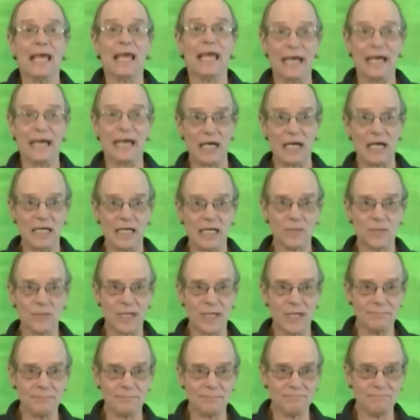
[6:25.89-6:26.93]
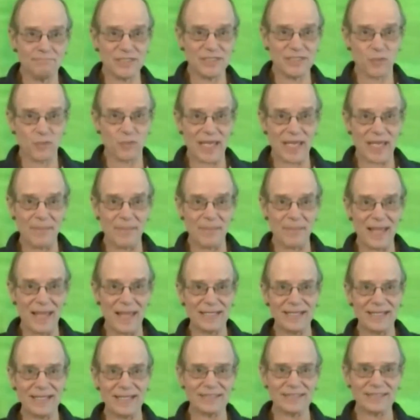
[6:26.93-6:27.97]
What is
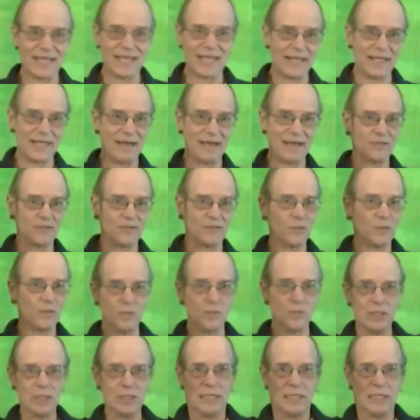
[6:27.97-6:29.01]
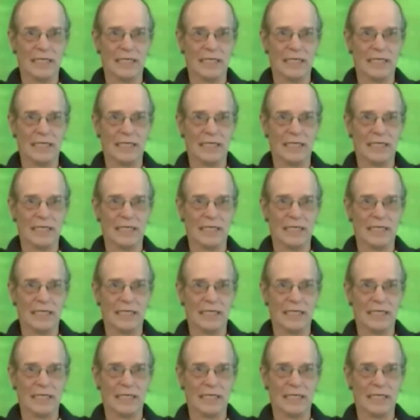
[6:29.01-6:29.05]
recommended is that you have 2